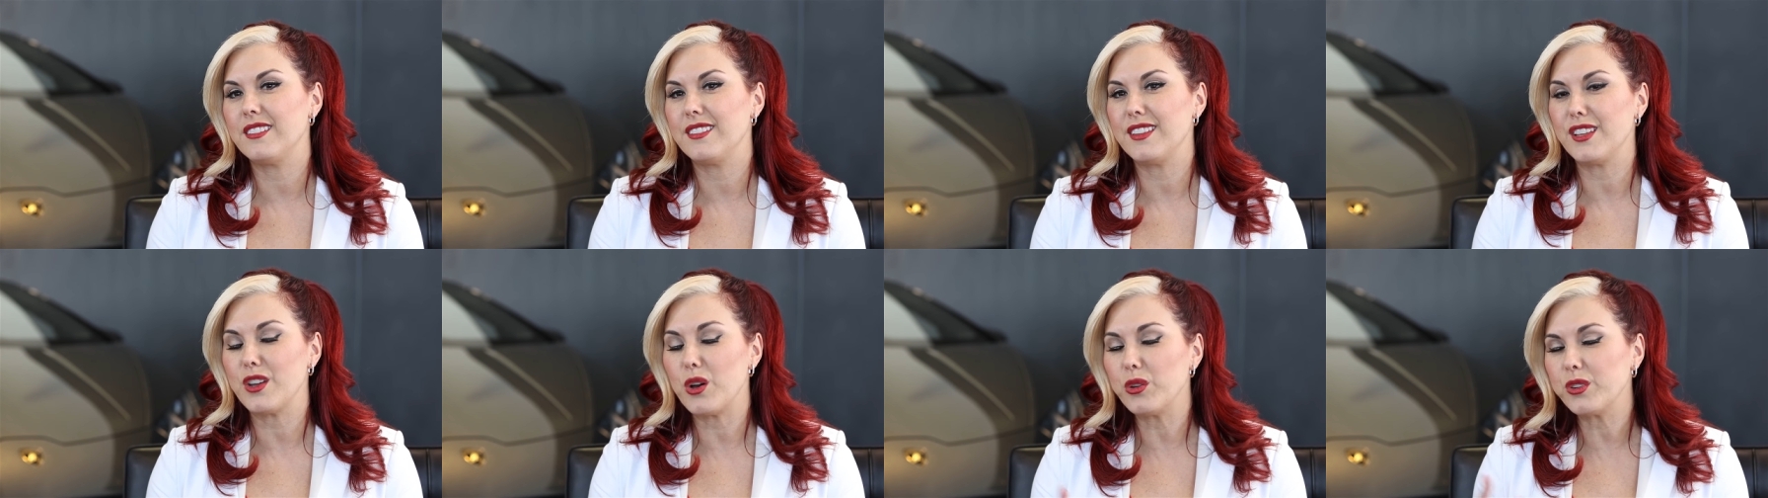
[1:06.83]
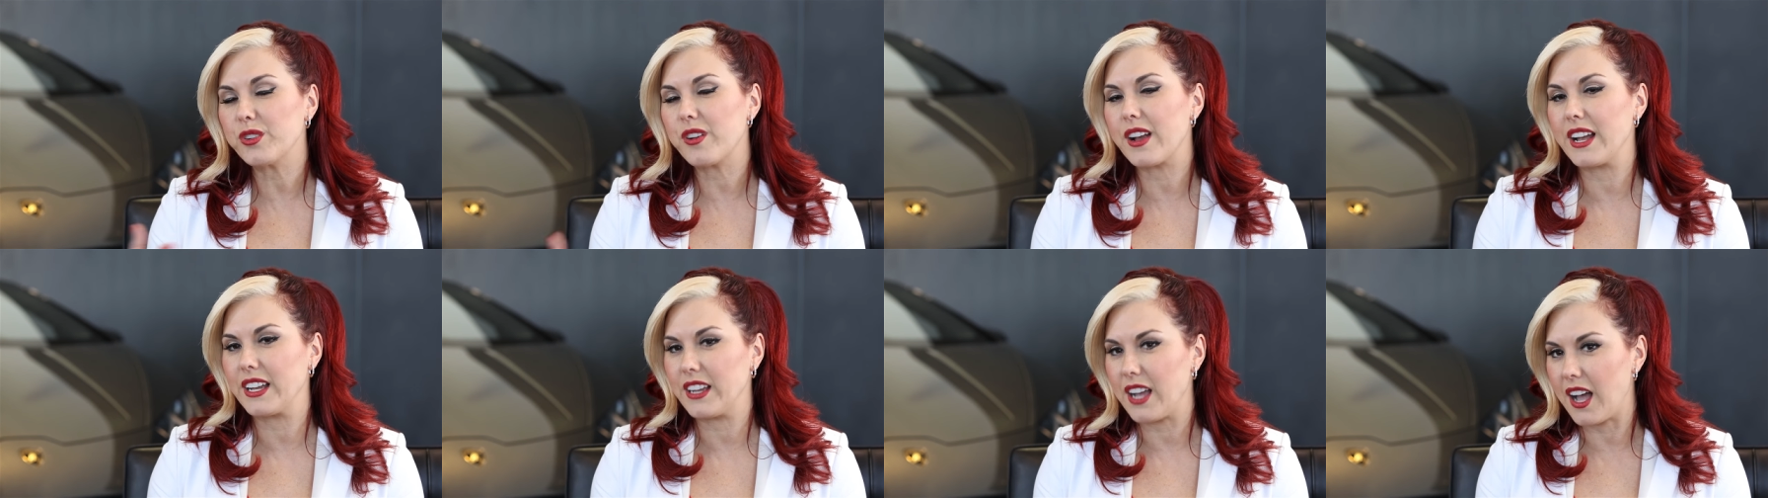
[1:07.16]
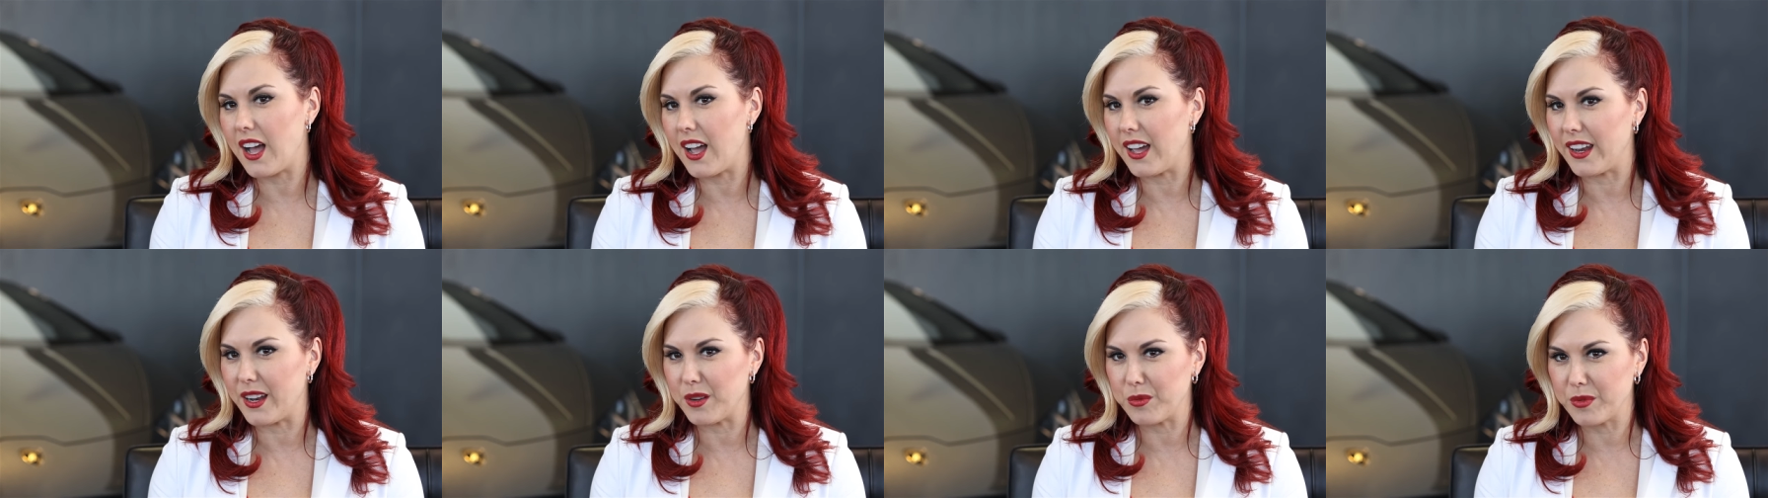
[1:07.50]
the older I
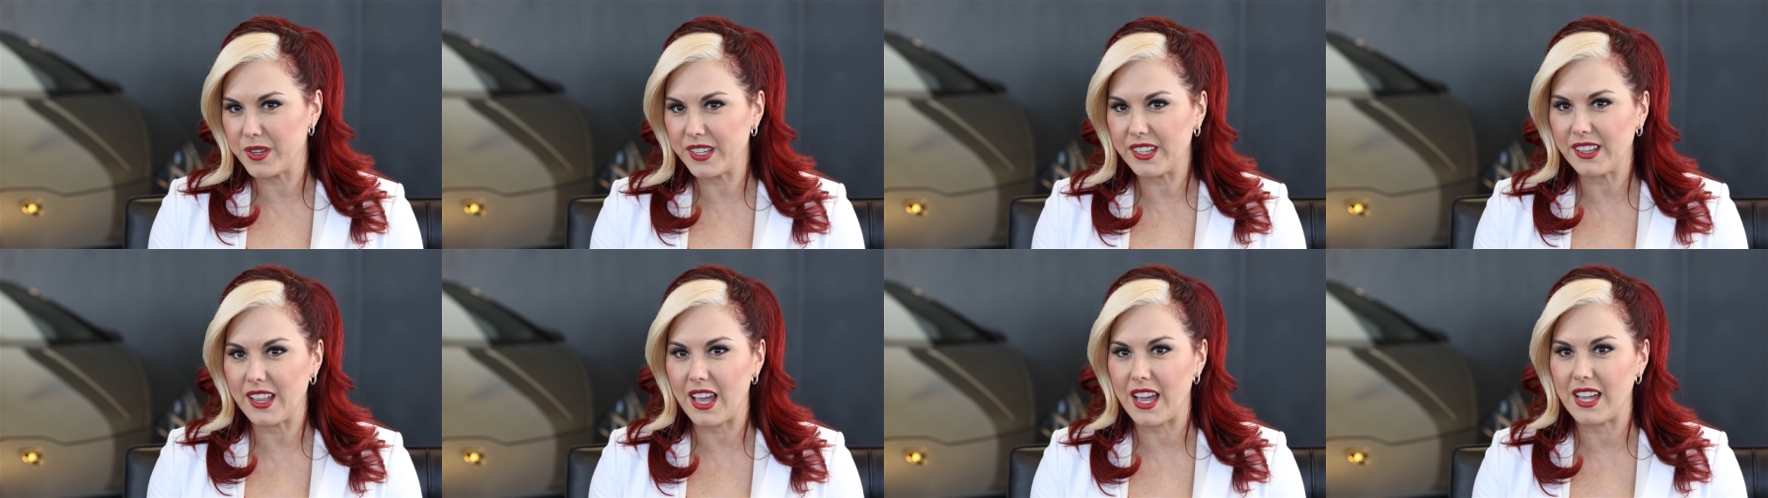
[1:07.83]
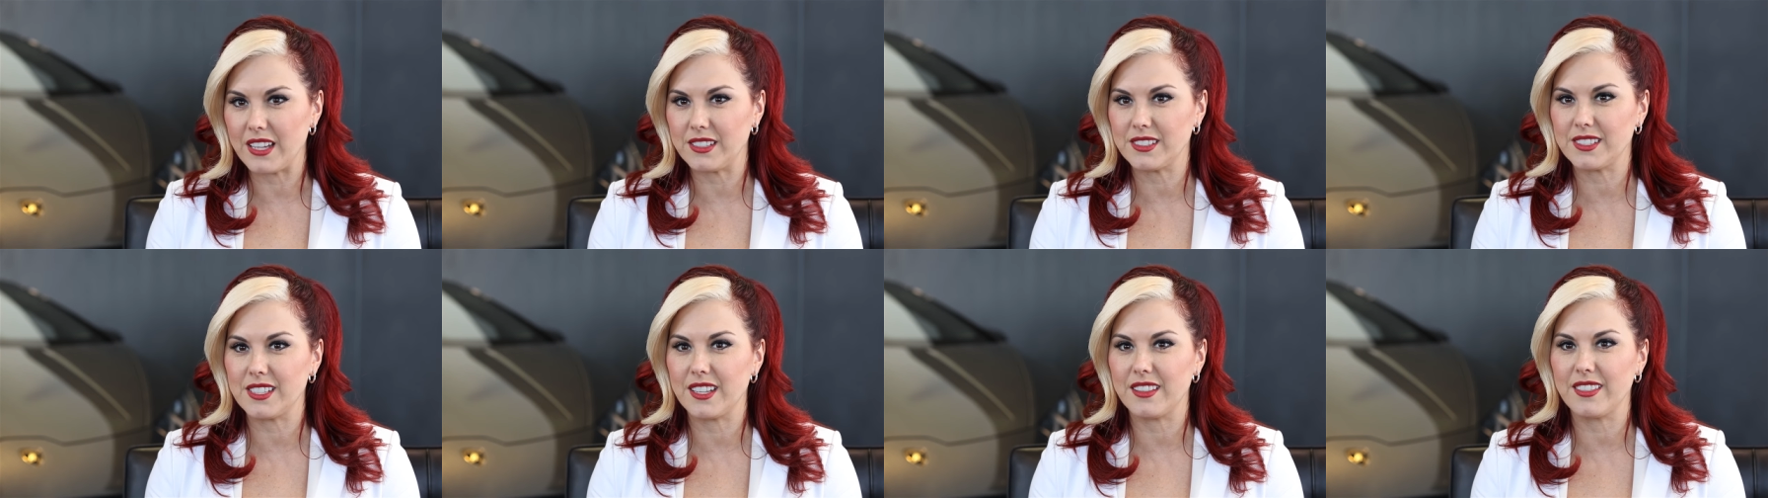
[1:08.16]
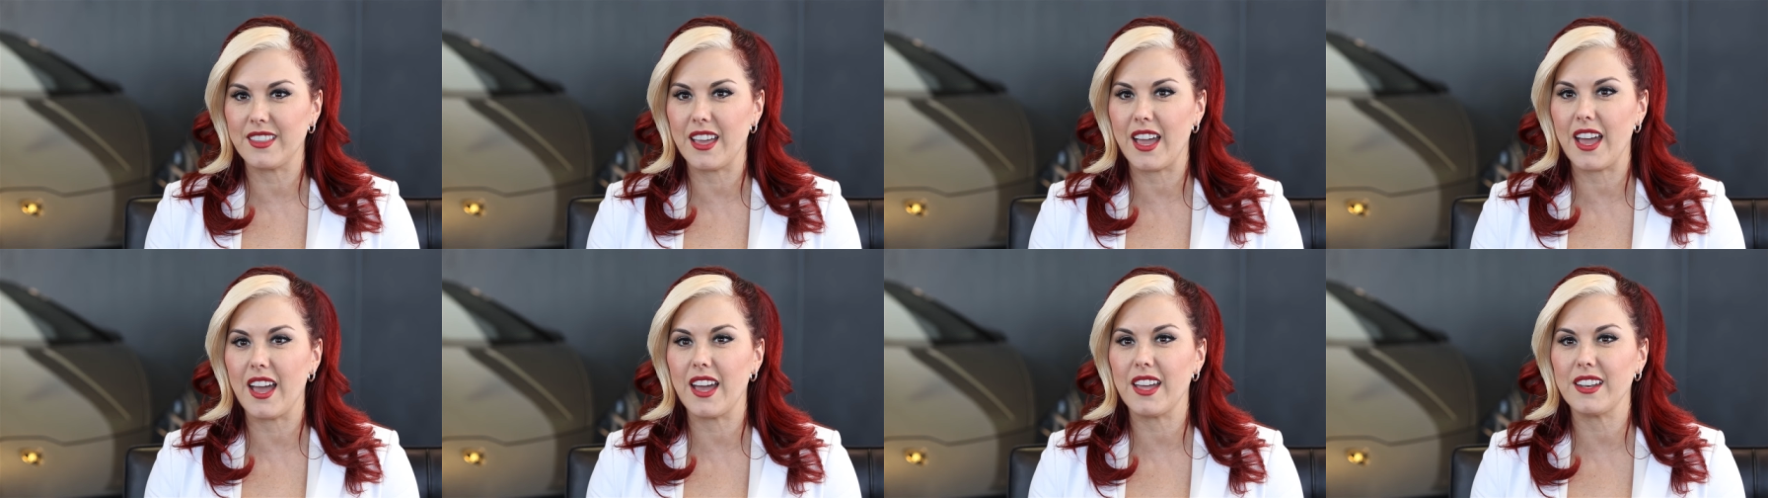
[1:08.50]
got, I realized
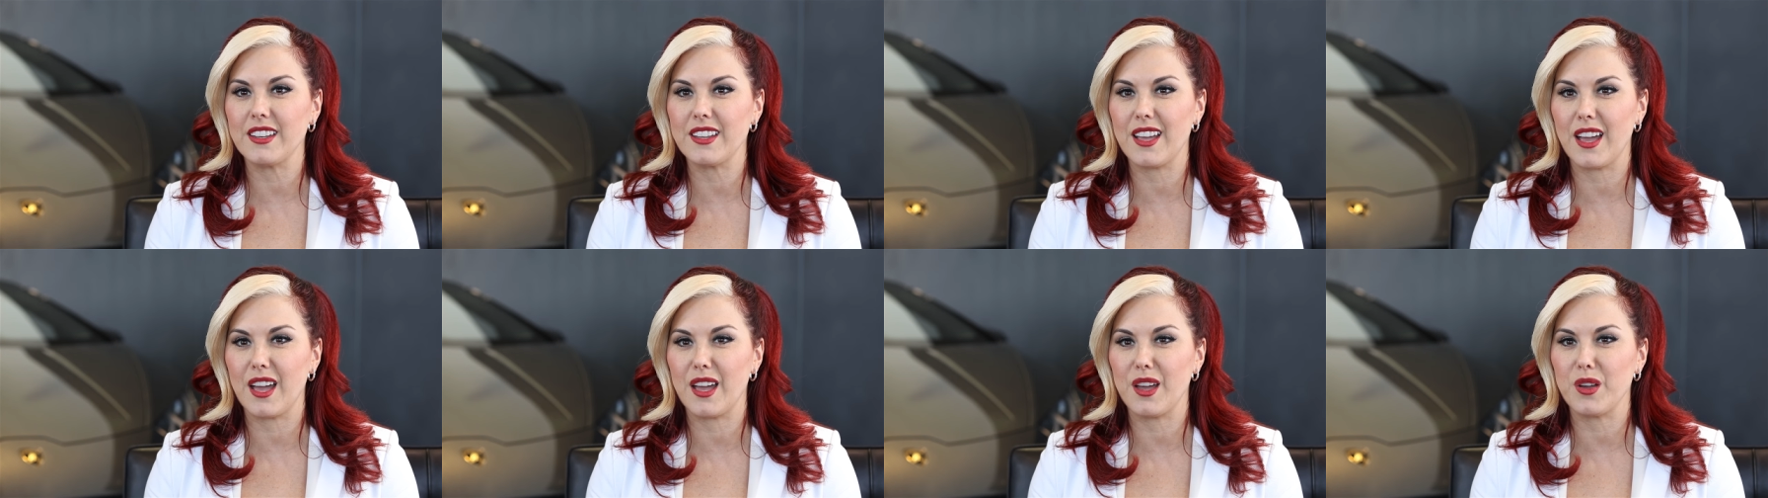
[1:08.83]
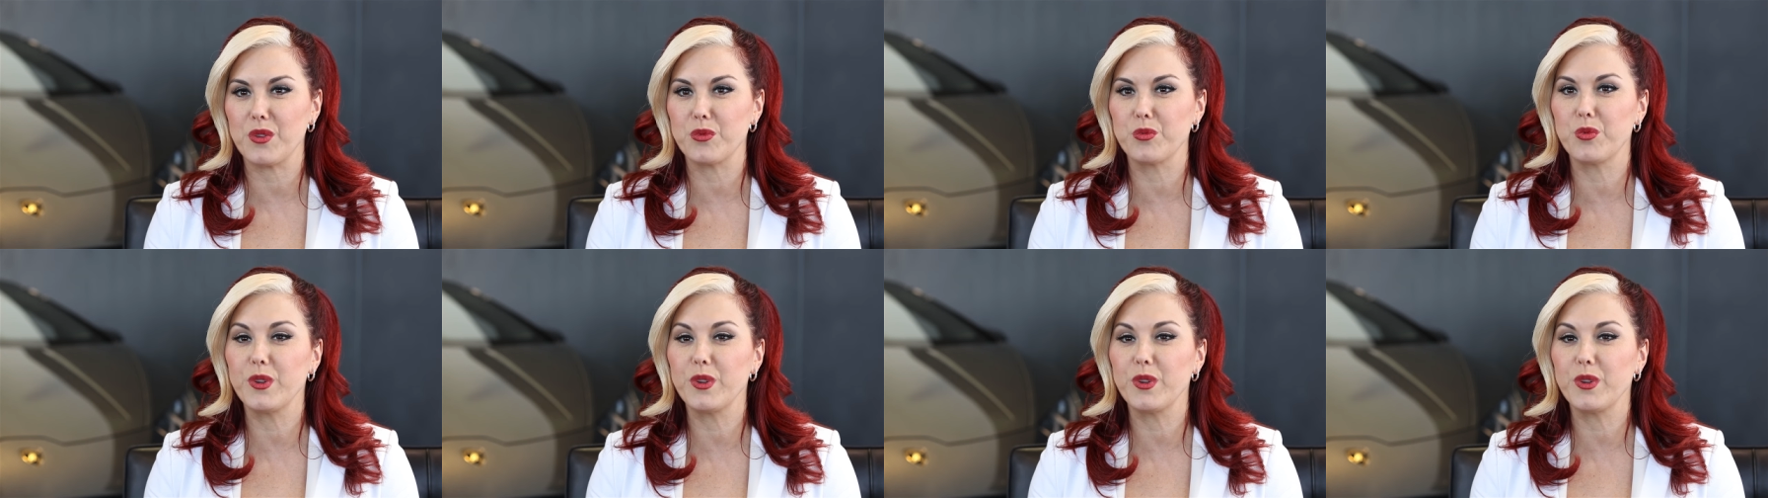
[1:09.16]
that that uh,